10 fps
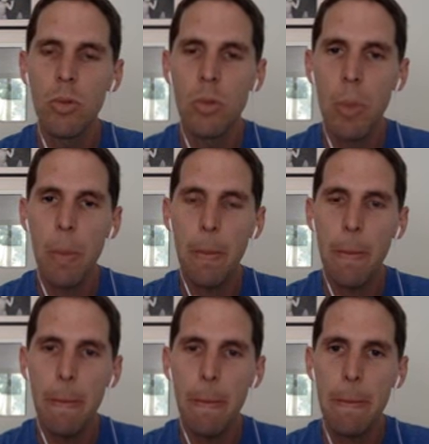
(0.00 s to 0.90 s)

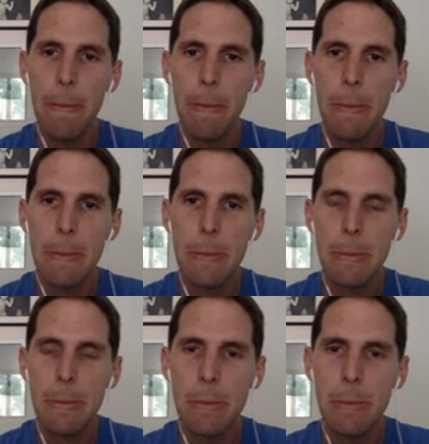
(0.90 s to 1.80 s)

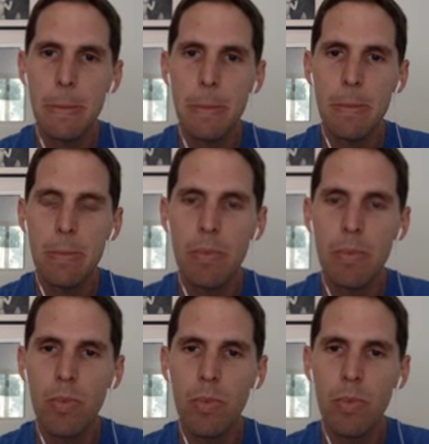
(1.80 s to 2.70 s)

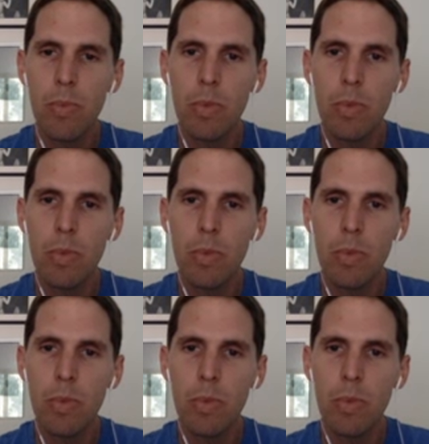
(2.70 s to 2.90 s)
The person shown says nothing.